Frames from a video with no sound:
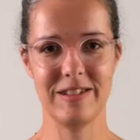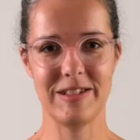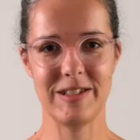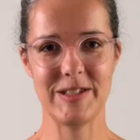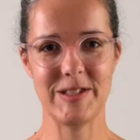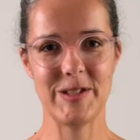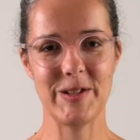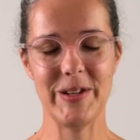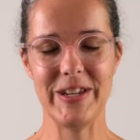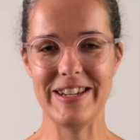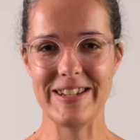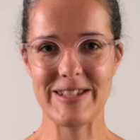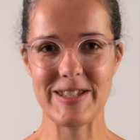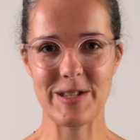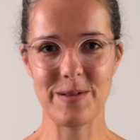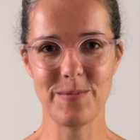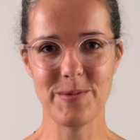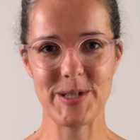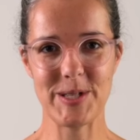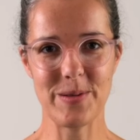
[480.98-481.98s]
So here's
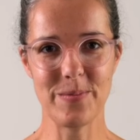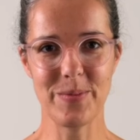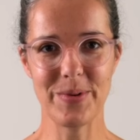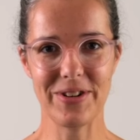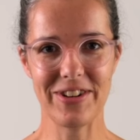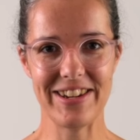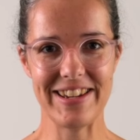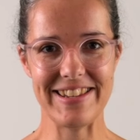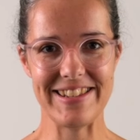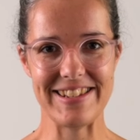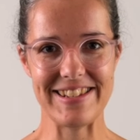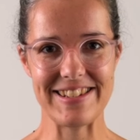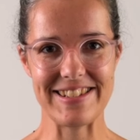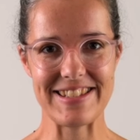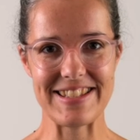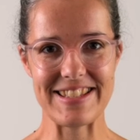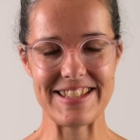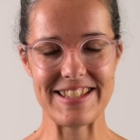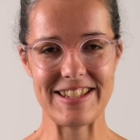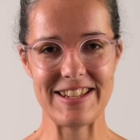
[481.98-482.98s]
some simple
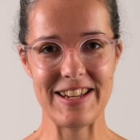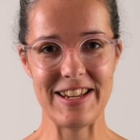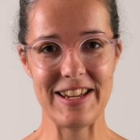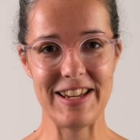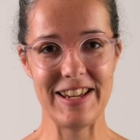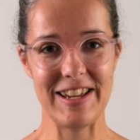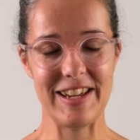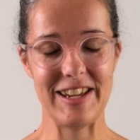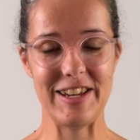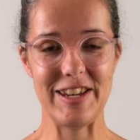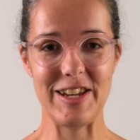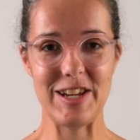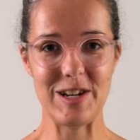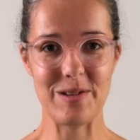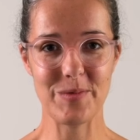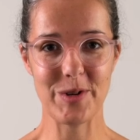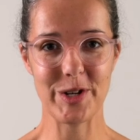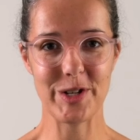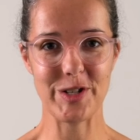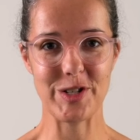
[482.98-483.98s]
ideas. And now
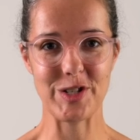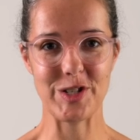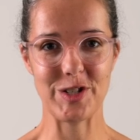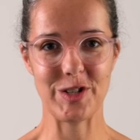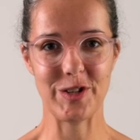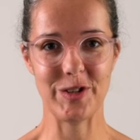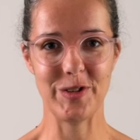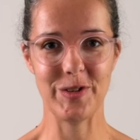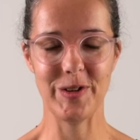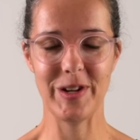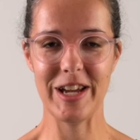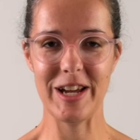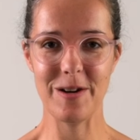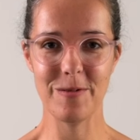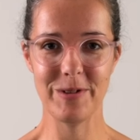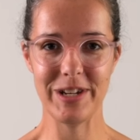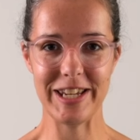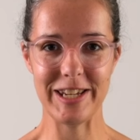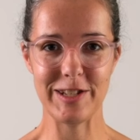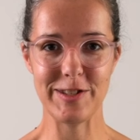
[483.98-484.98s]
I'm going to show you
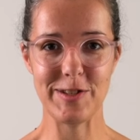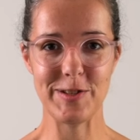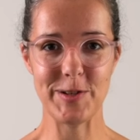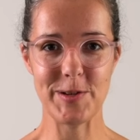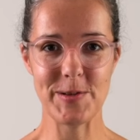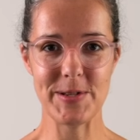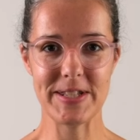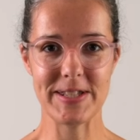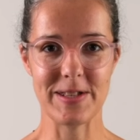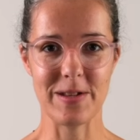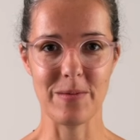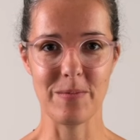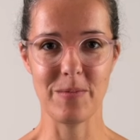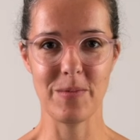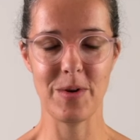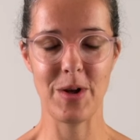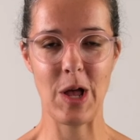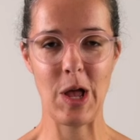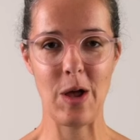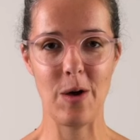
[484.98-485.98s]
how we can use them
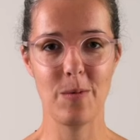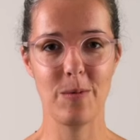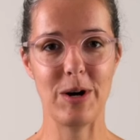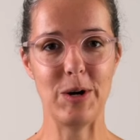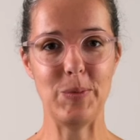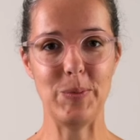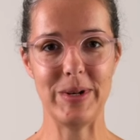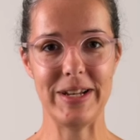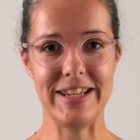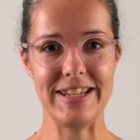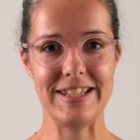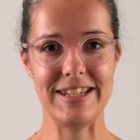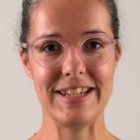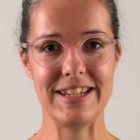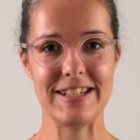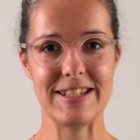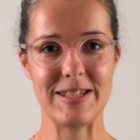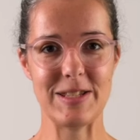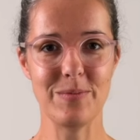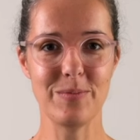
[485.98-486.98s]
while
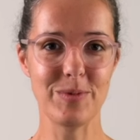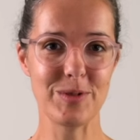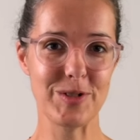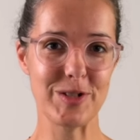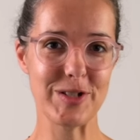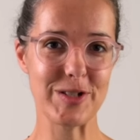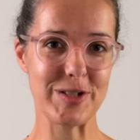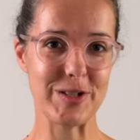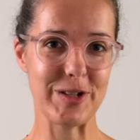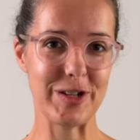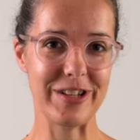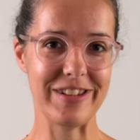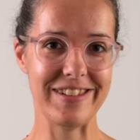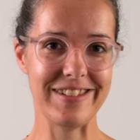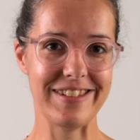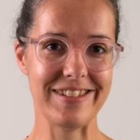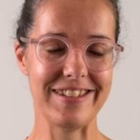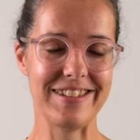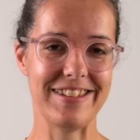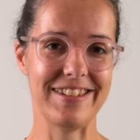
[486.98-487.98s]
plating a simple
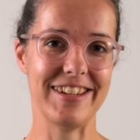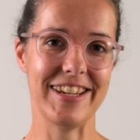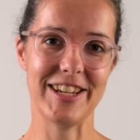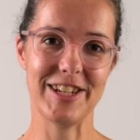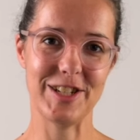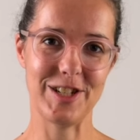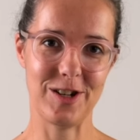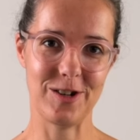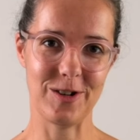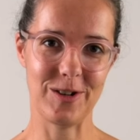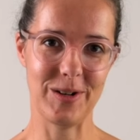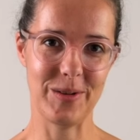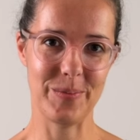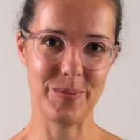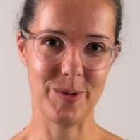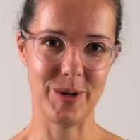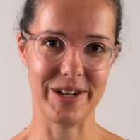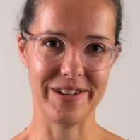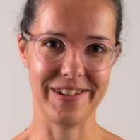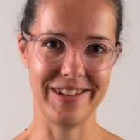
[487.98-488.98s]
dessert like a chocolate
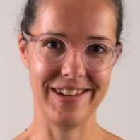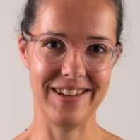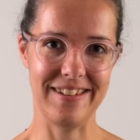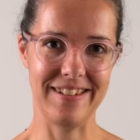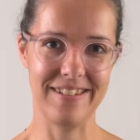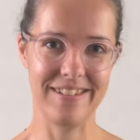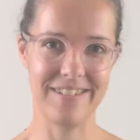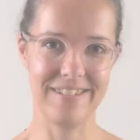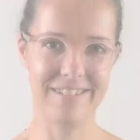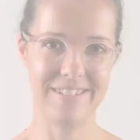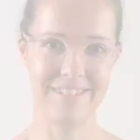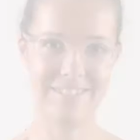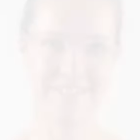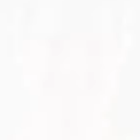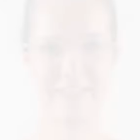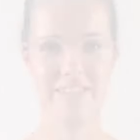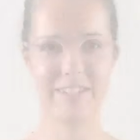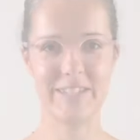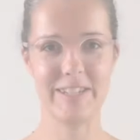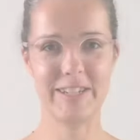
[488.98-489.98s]
brownie.
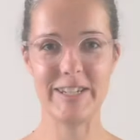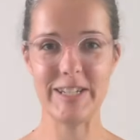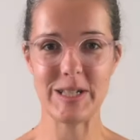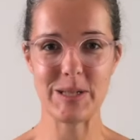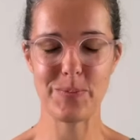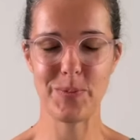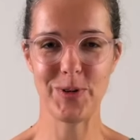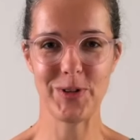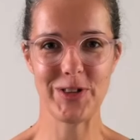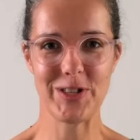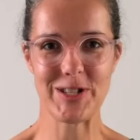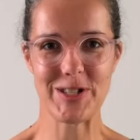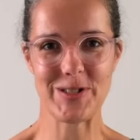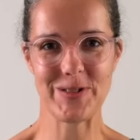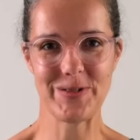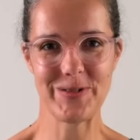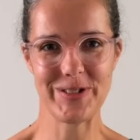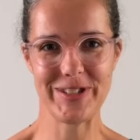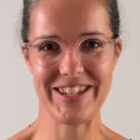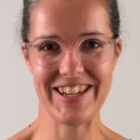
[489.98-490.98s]
Let's put this
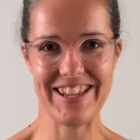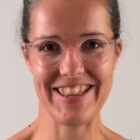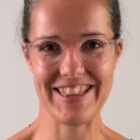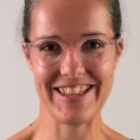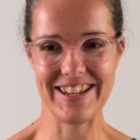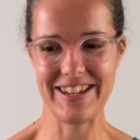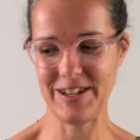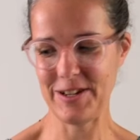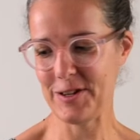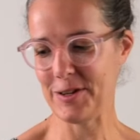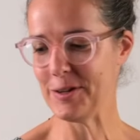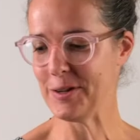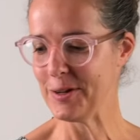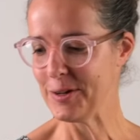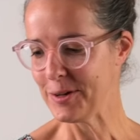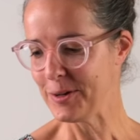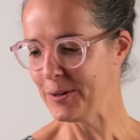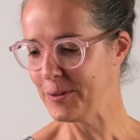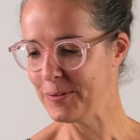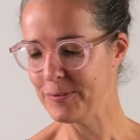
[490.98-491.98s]
all together.
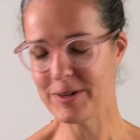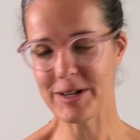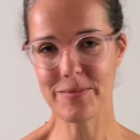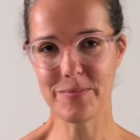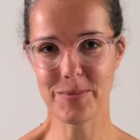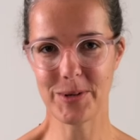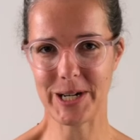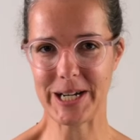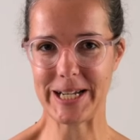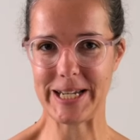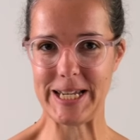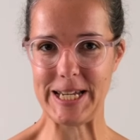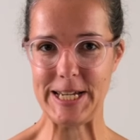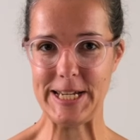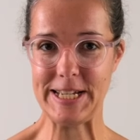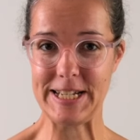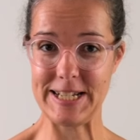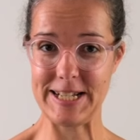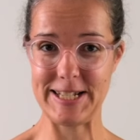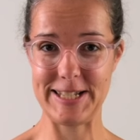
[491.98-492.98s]
One
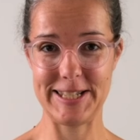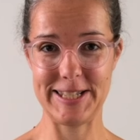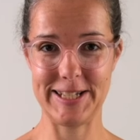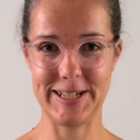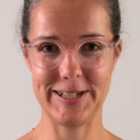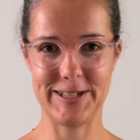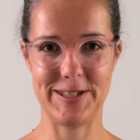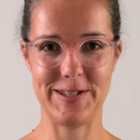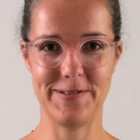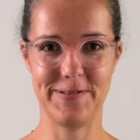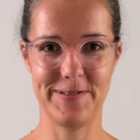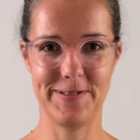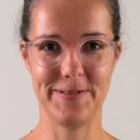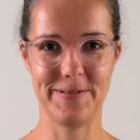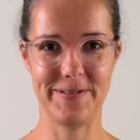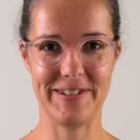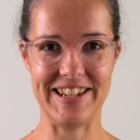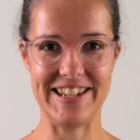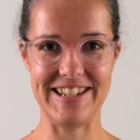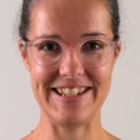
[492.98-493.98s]
brownie, six
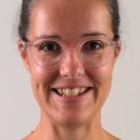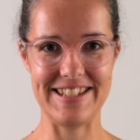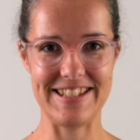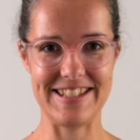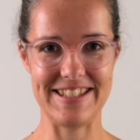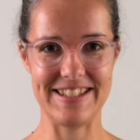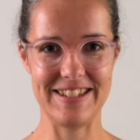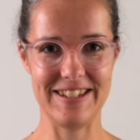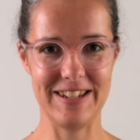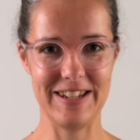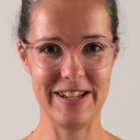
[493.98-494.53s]
different ways.